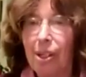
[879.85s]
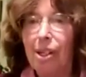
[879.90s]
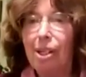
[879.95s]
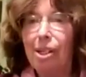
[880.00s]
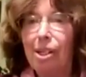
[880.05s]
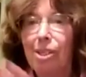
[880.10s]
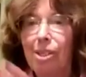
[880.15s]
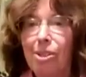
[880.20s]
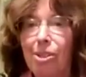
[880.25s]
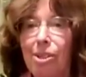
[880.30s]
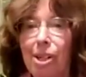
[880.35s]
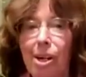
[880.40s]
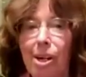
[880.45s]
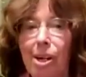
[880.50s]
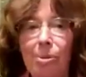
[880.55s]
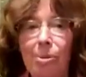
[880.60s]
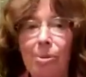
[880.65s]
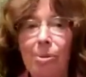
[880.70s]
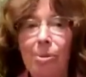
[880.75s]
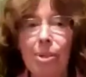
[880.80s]
So now we're
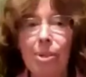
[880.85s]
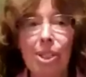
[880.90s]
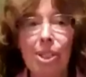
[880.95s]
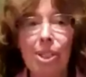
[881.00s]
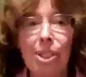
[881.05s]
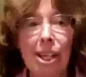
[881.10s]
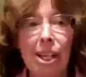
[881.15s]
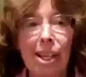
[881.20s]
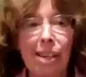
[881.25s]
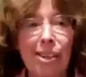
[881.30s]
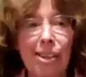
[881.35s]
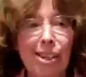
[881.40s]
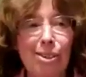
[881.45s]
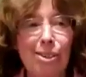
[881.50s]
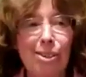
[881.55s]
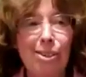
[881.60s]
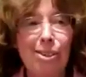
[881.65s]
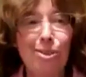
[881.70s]
saying that you see a